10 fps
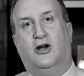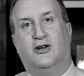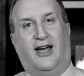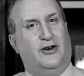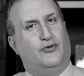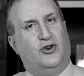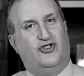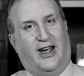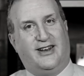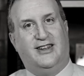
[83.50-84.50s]
kind of
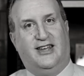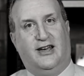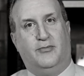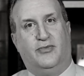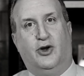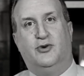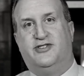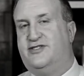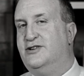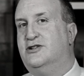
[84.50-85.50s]
rejected him. There was
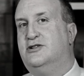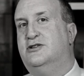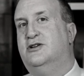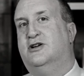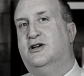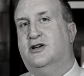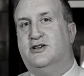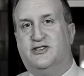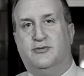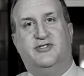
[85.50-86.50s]
still
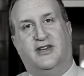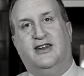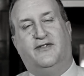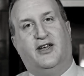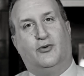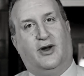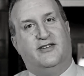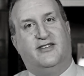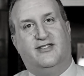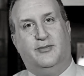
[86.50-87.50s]
some significant
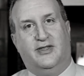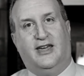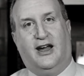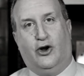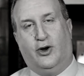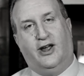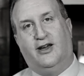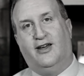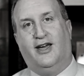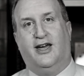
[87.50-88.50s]
racism in the
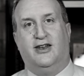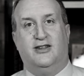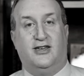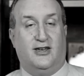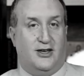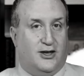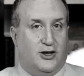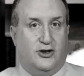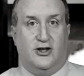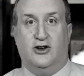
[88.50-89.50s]
area, and
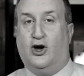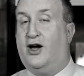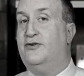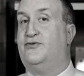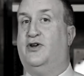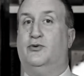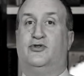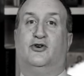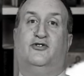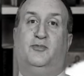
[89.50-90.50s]
he did not fit
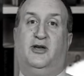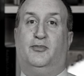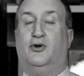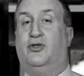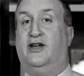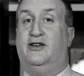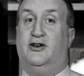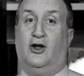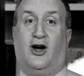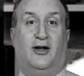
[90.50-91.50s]
with those people. They
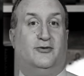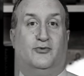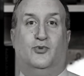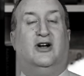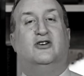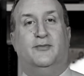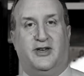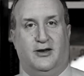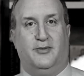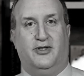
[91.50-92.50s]
did not welcome
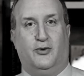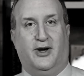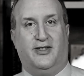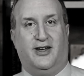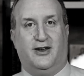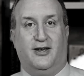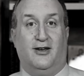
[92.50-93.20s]
him in the way that,